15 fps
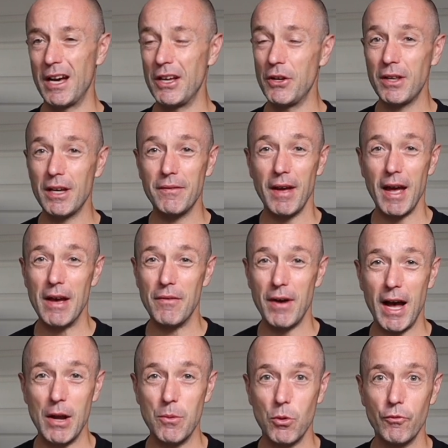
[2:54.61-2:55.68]
I don't think I've ever
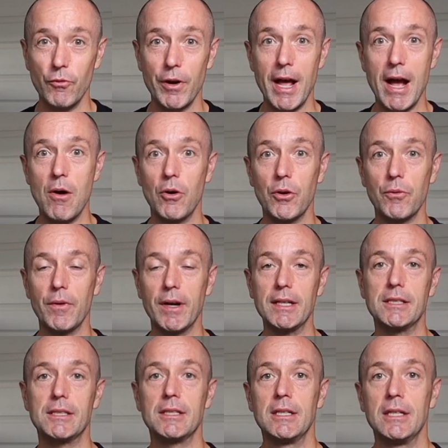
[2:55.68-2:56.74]
had one run out on a
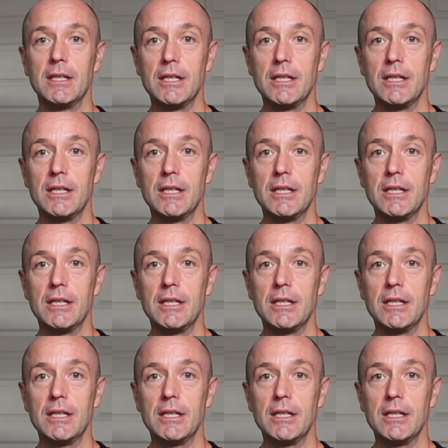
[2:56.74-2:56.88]
race.